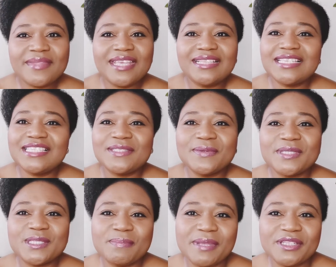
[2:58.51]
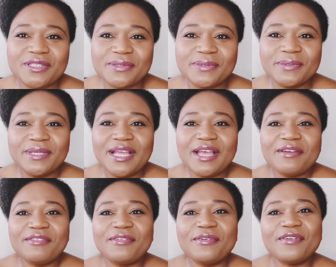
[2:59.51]
it is so special
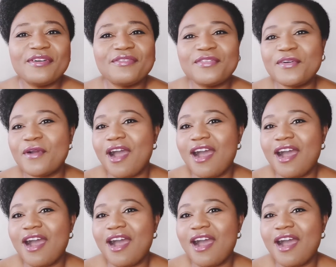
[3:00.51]
for